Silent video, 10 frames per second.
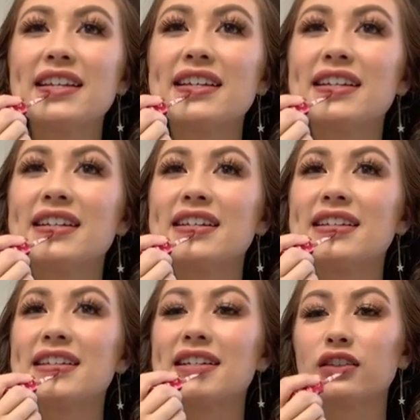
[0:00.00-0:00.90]
And also
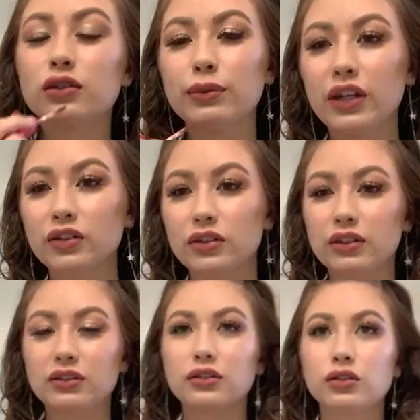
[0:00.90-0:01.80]
making sure it doesn't look too
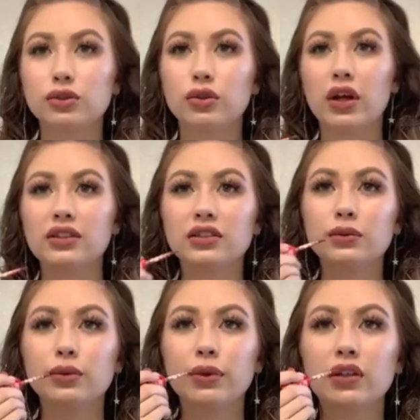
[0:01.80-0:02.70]
crazy when my
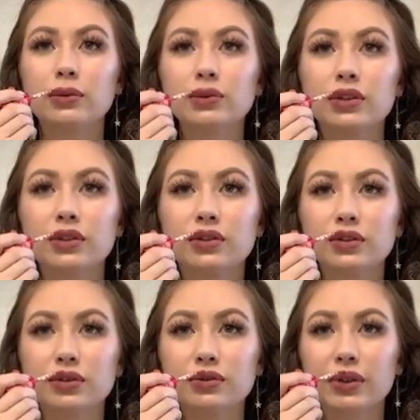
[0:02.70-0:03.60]
lips are just
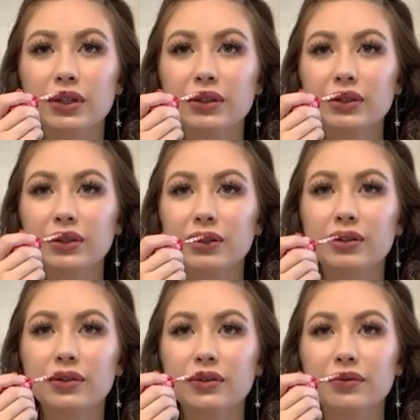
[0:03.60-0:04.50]
regular.
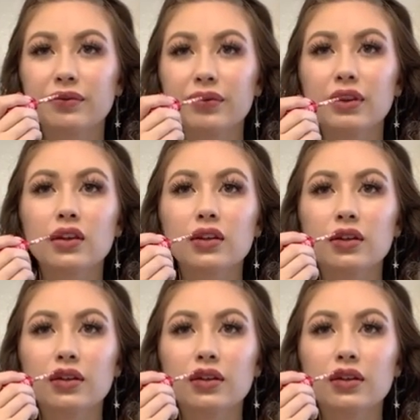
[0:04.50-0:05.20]
Okay.